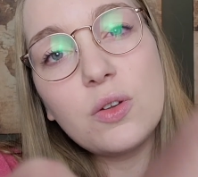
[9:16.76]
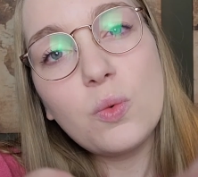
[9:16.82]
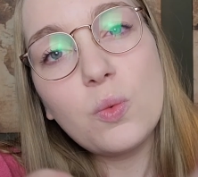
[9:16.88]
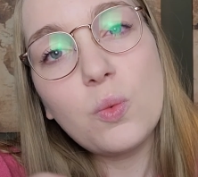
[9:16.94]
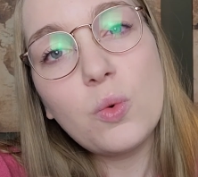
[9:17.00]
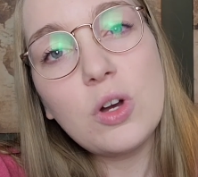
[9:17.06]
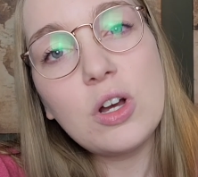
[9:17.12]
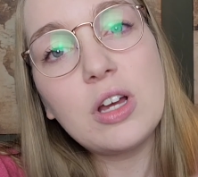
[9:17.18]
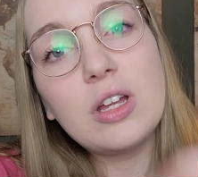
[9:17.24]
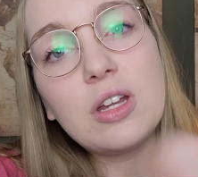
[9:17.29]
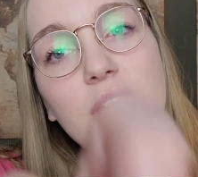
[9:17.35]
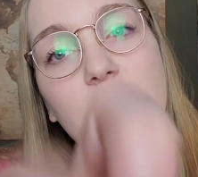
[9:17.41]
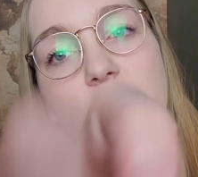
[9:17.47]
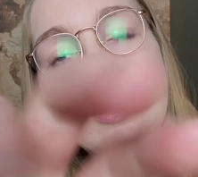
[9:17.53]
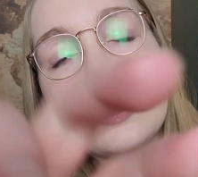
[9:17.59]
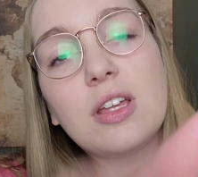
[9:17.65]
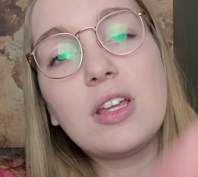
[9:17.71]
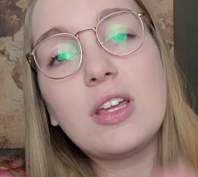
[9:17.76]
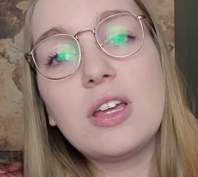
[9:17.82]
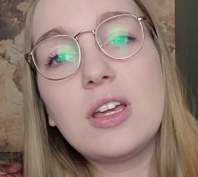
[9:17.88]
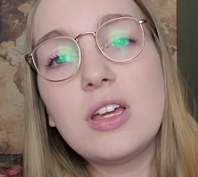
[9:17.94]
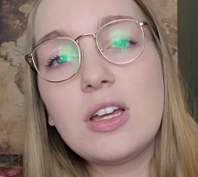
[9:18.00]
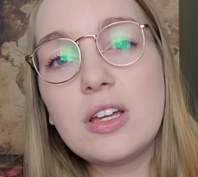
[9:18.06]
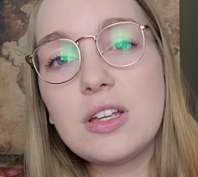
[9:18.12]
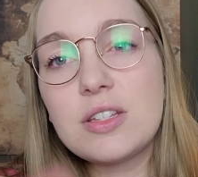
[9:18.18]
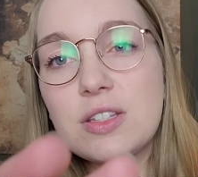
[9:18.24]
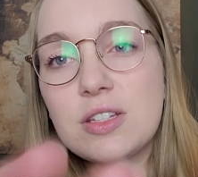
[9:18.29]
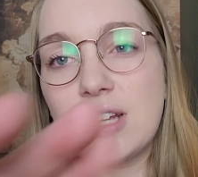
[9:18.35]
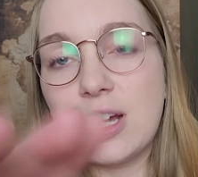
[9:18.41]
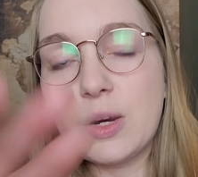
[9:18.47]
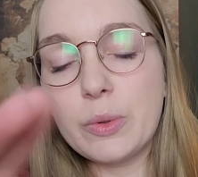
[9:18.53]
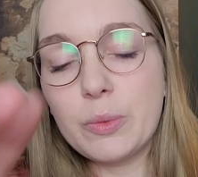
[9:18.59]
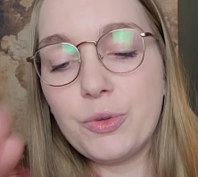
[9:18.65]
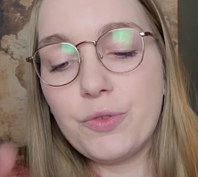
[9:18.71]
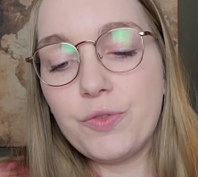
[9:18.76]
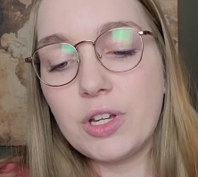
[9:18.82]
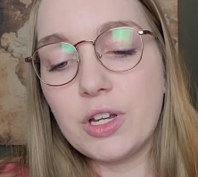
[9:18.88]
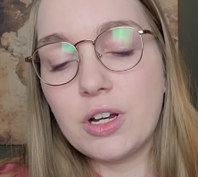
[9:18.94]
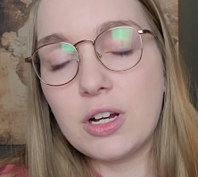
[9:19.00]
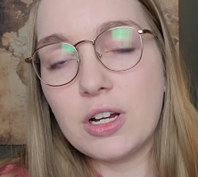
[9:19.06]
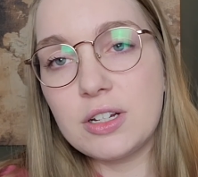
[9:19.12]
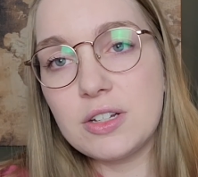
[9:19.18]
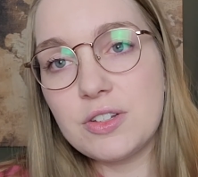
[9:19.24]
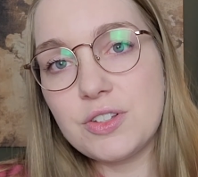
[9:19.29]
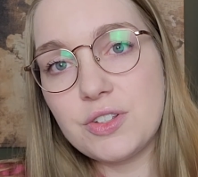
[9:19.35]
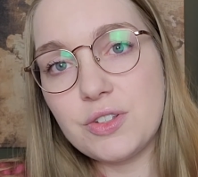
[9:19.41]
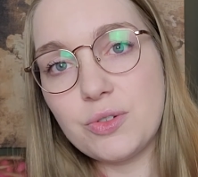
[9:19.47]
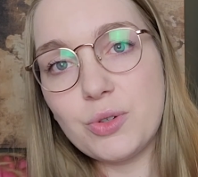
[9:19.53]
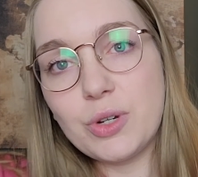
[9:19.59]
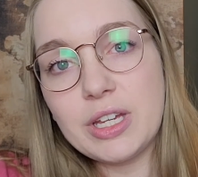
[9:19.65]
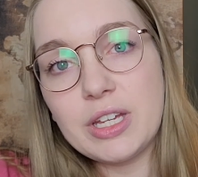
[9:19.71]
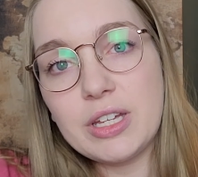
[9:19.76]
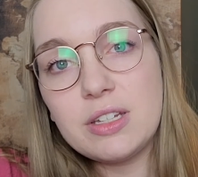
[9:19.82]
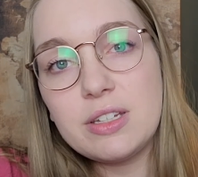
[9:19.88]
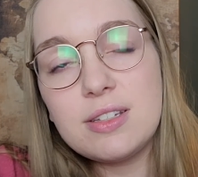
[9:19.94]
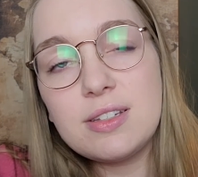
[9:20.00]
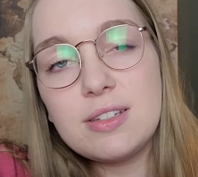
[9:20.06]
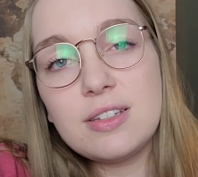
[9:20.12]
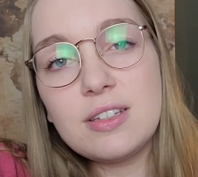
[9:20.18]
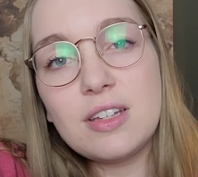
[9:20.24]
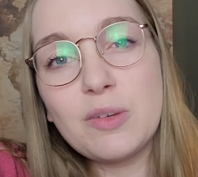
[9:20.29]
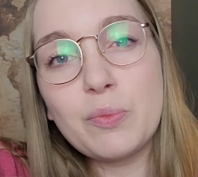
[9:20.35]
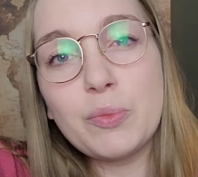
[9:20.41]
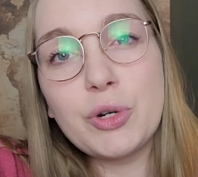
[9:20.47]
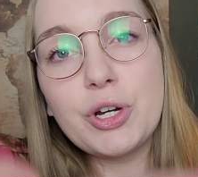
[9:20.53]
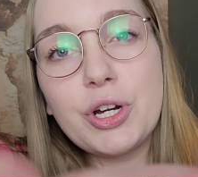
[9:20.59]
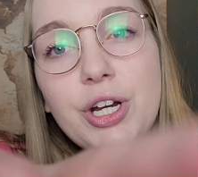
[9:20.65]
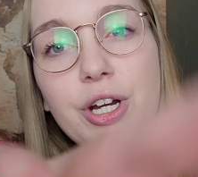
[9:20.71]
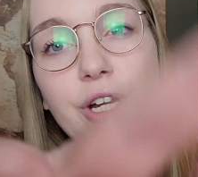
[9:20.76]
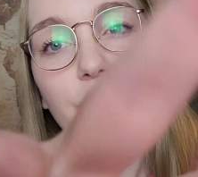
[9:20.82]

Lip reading: 1. So now we're moving on to hint number